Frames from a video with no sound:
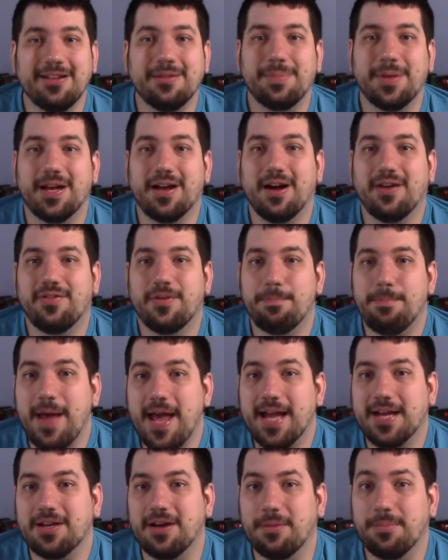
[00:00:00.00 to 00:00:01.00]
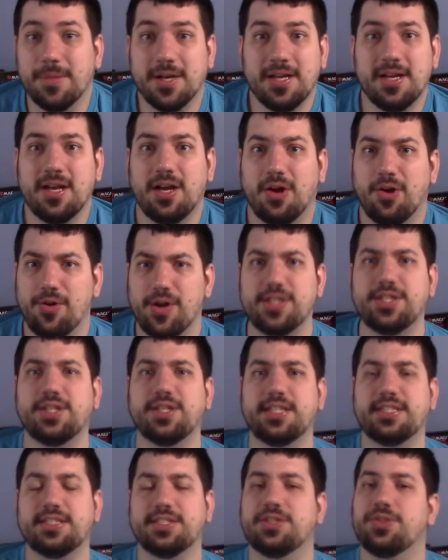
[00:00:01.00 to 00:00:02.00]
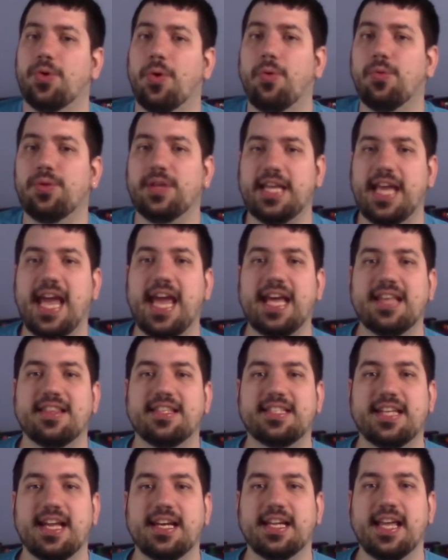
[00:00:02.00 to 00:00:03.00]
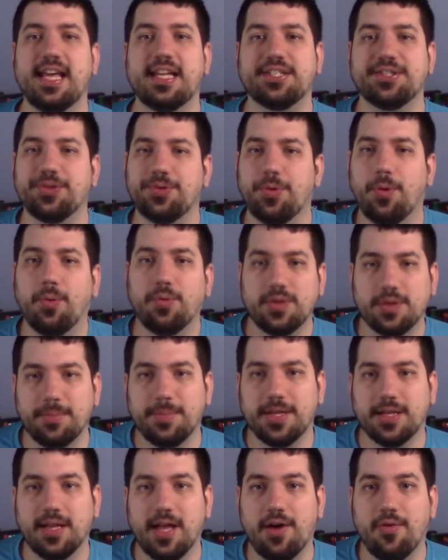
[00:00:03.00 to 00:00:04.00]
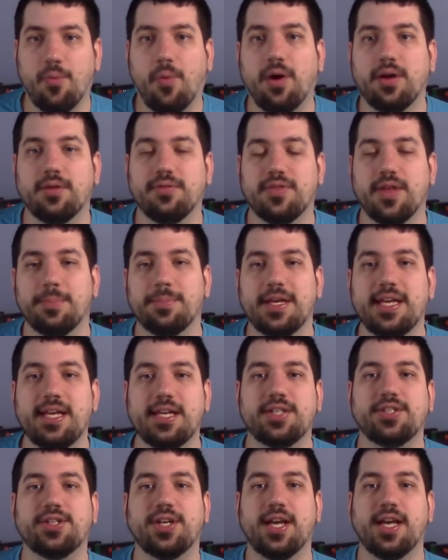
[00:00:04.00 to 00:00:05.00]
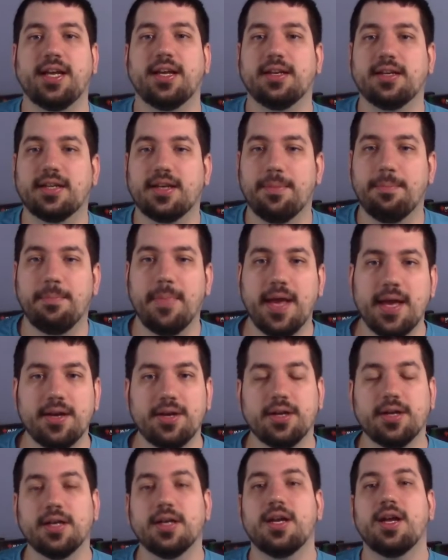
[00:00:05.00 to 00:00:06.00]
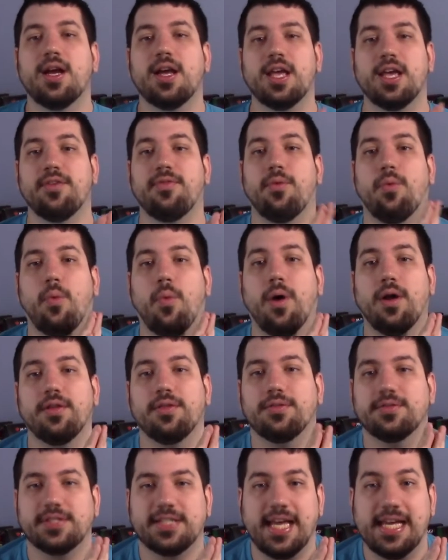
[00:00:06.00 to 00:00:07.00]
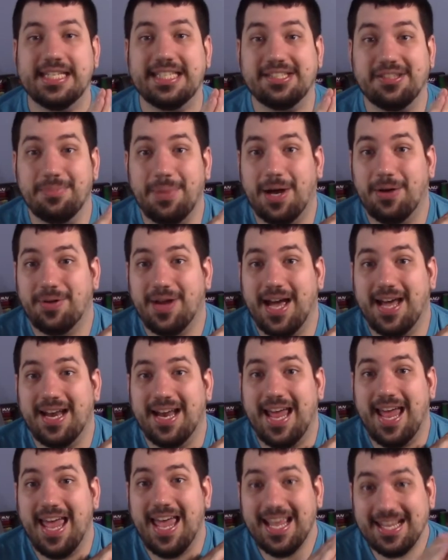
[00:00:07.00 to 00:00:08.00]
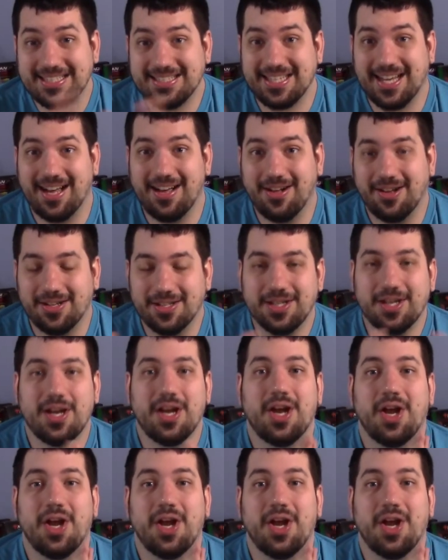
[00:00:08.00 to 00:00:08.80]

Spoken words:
bit of a backup. Originally, since you only had the 10 gates and you'd only be allowed 1 of them each in Commander, if one of those gates somehow got exiled,